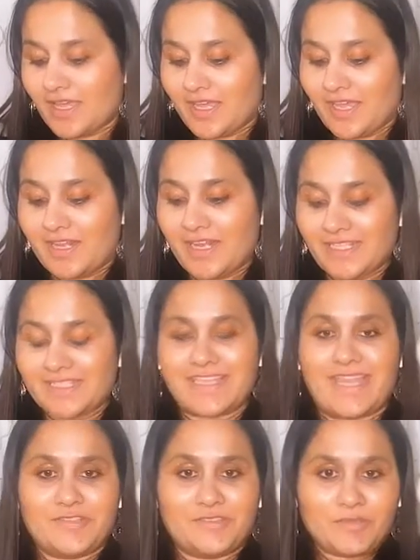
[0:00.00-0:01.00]
let's
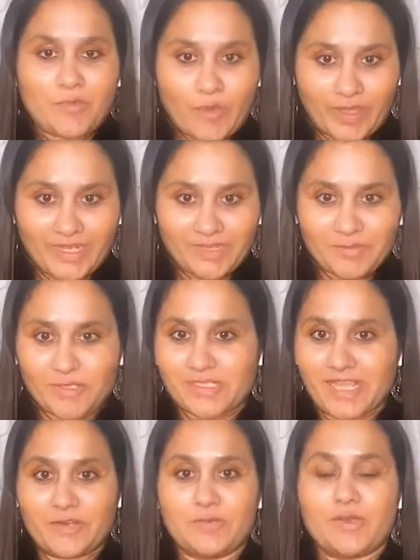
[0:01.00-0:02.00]
get to the point because
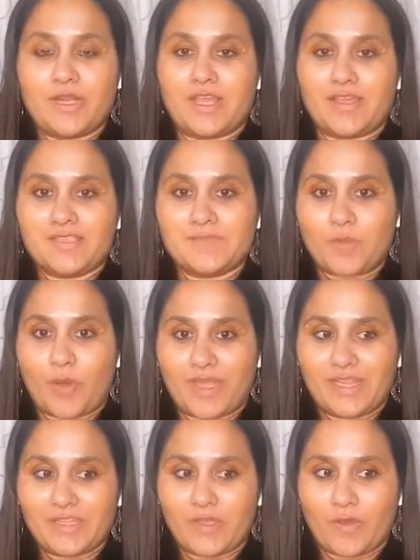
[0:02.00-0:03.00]
I don't want to spoil
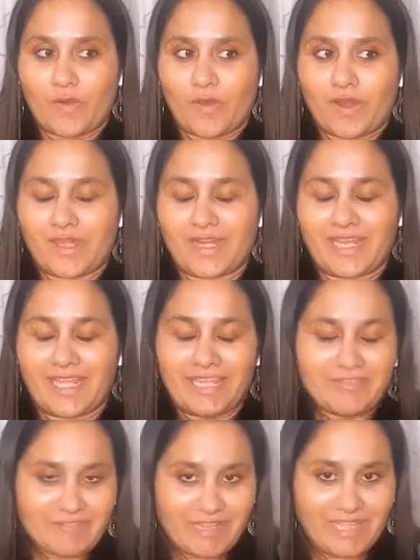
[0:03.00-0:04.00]
your
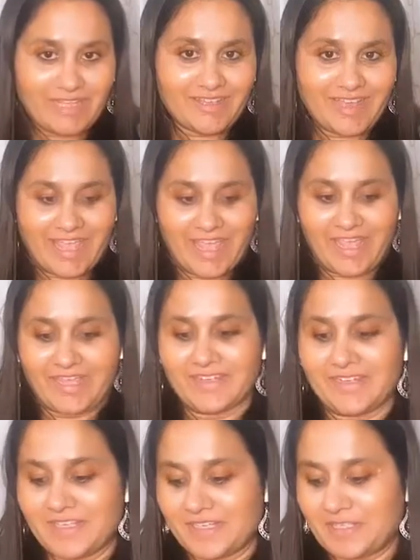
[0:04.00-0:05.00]
evening,
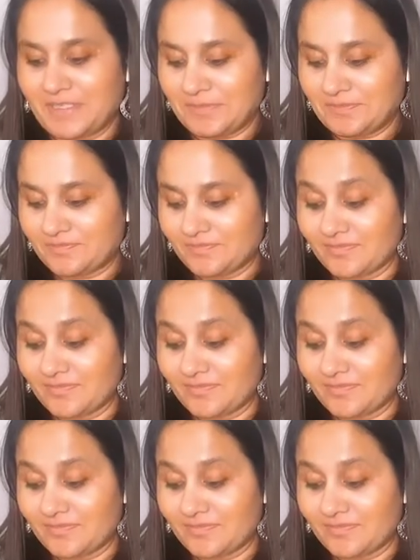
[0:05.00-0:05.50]
and